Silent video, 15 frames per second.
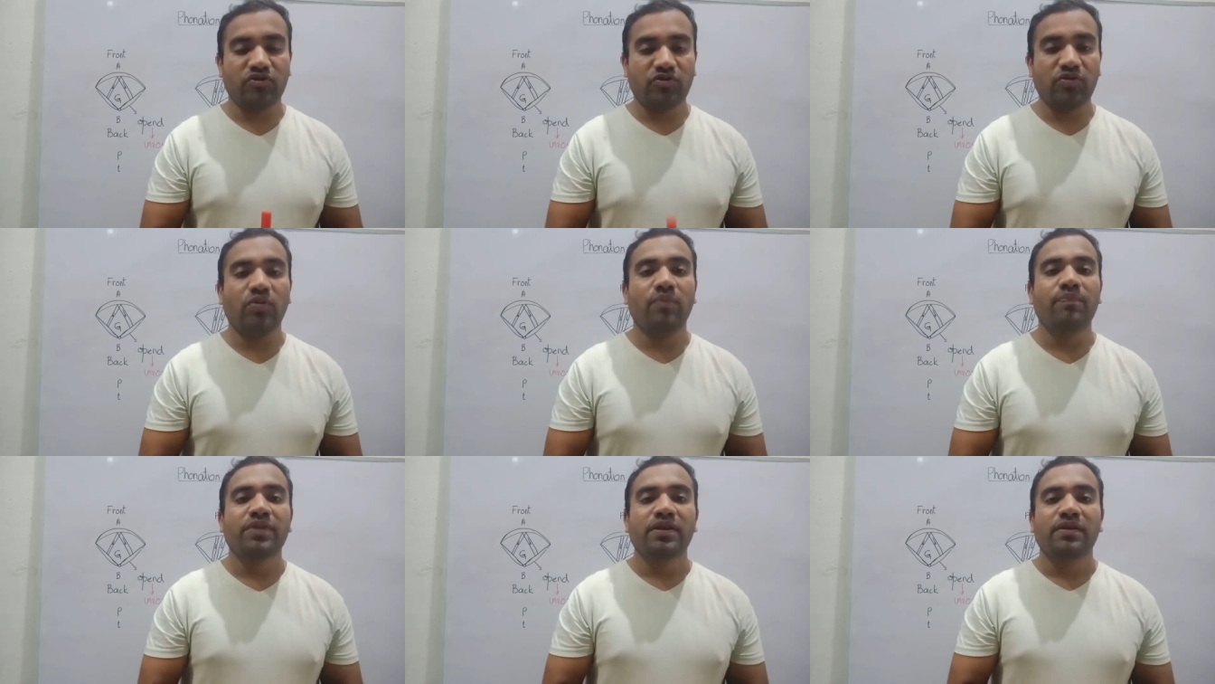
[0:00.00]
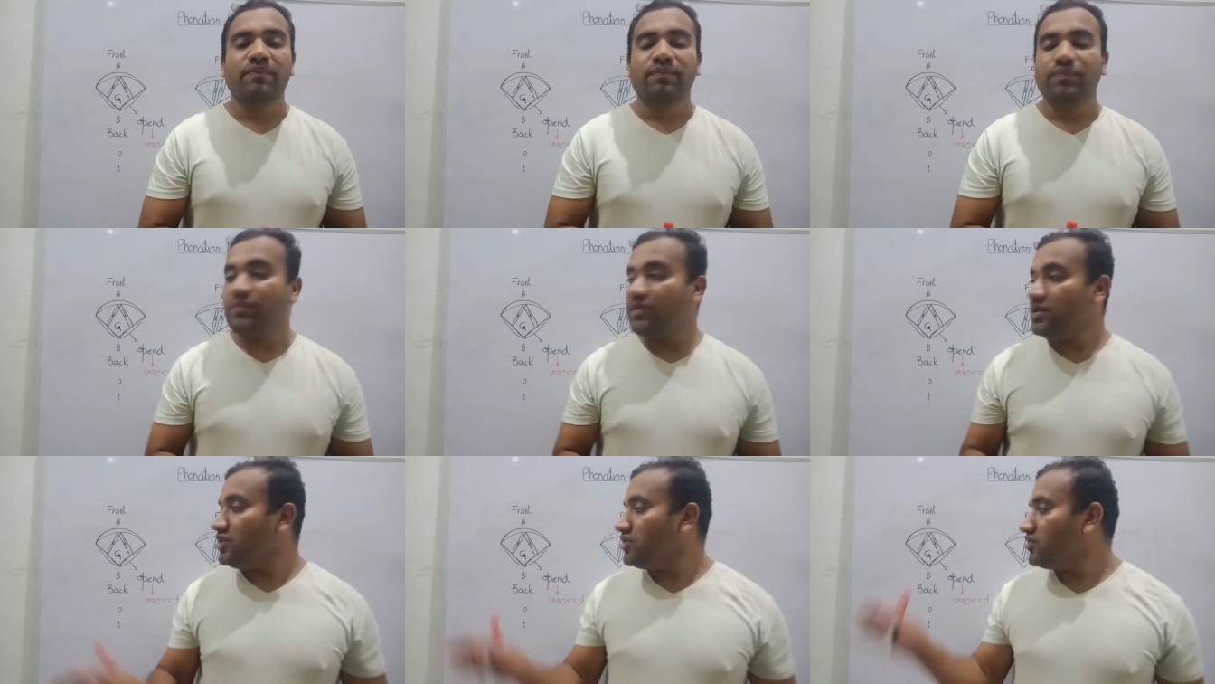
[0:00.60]
So
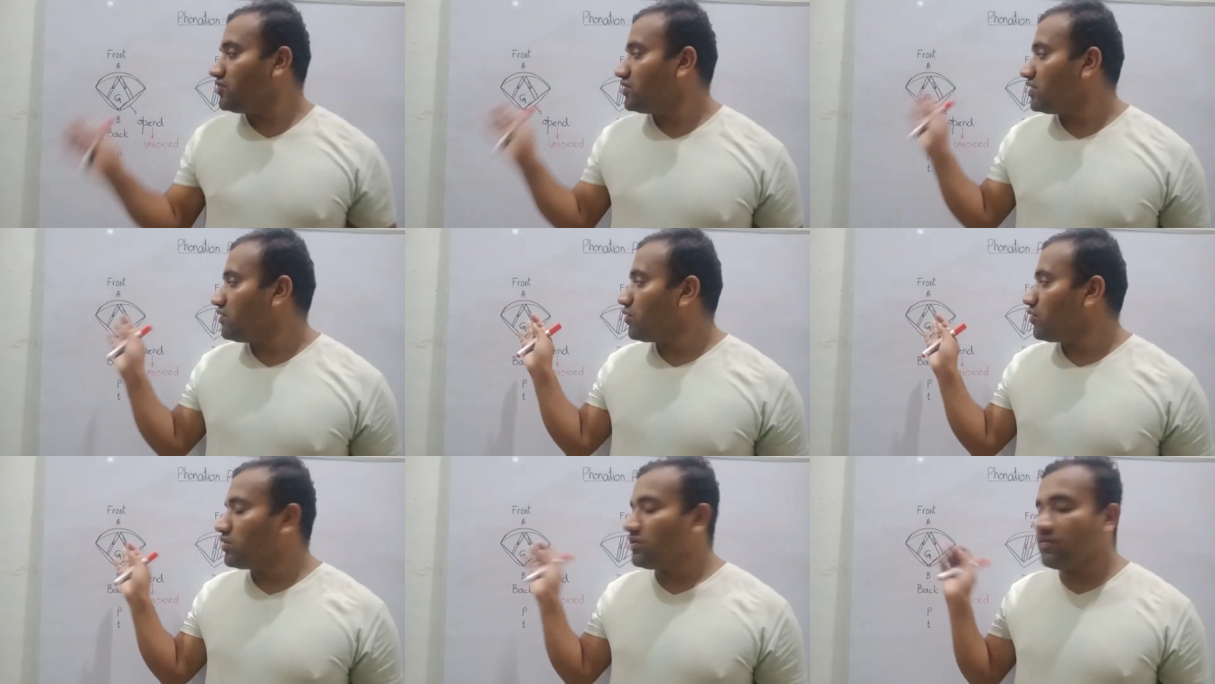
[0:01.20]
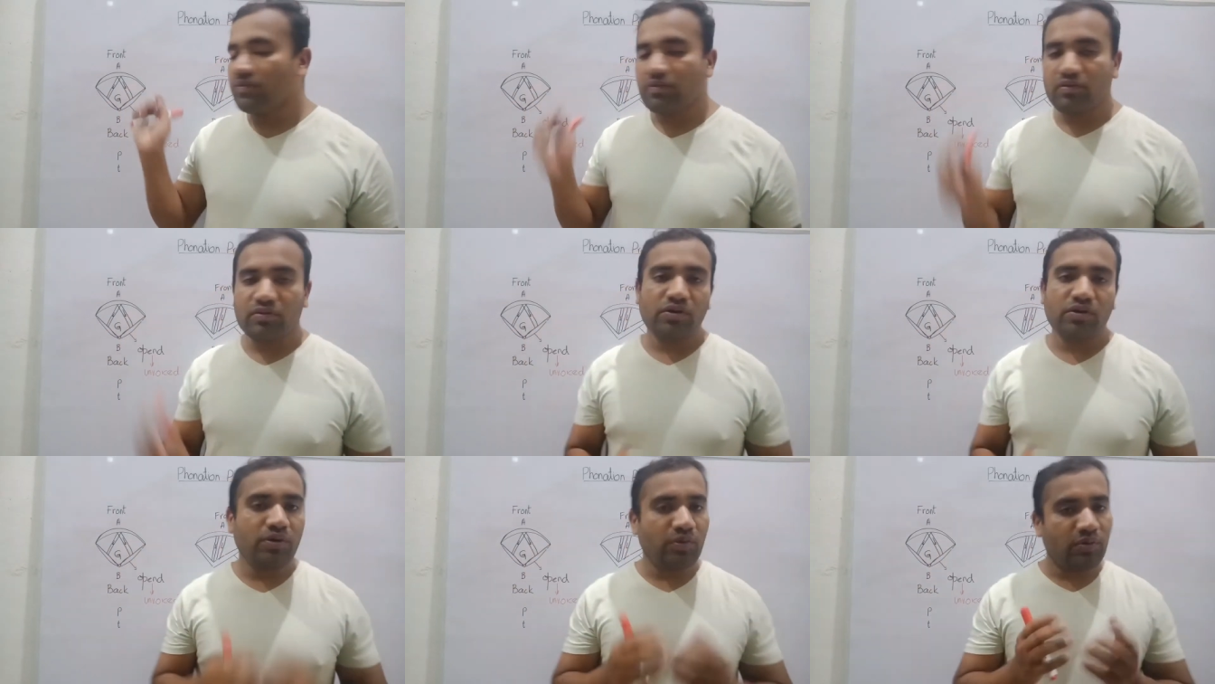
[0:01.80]
these vocal
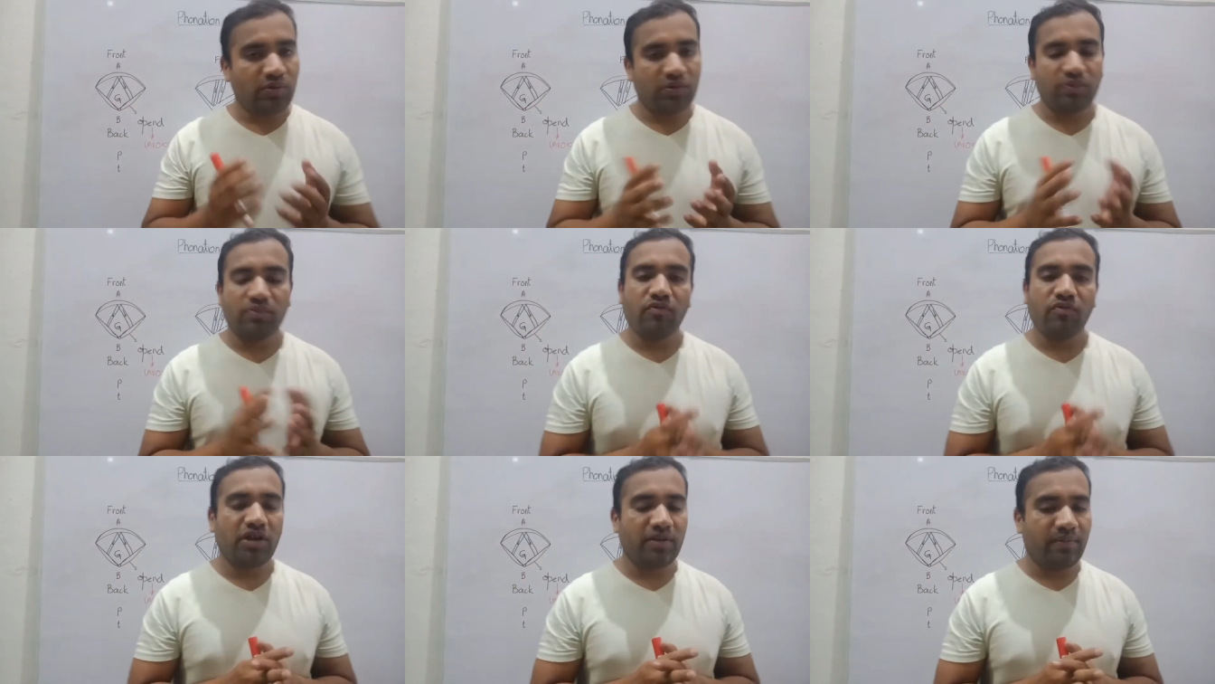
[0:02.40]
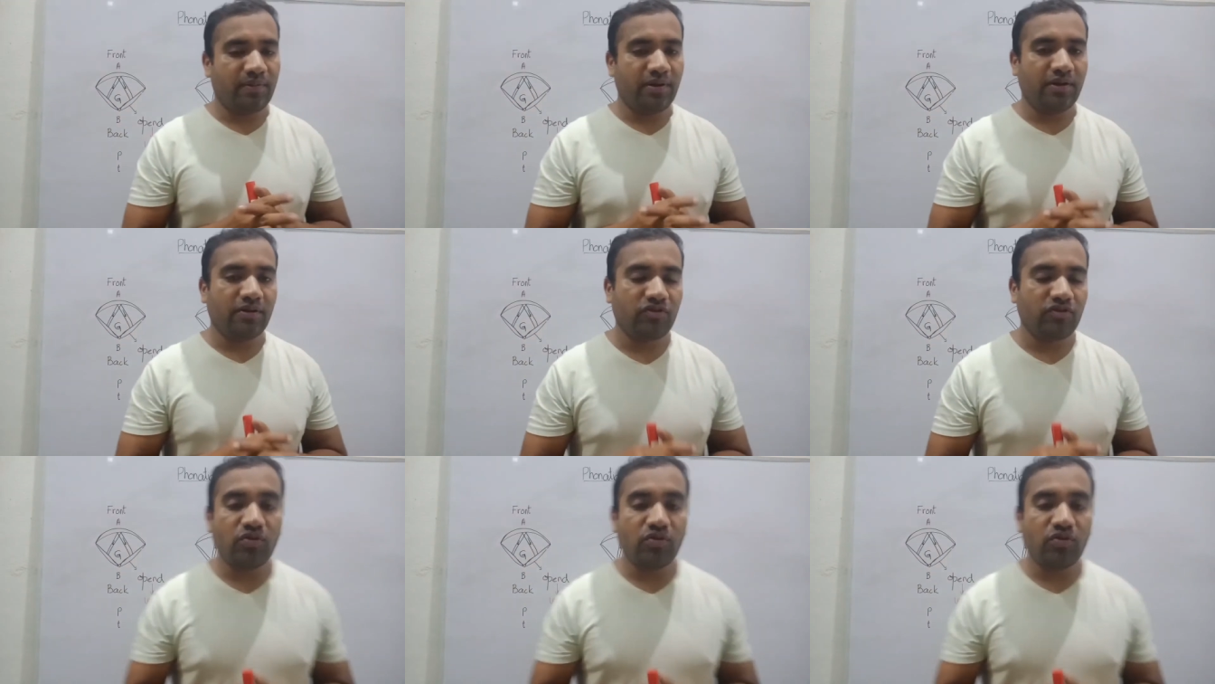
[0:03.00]
folds don't vibrate.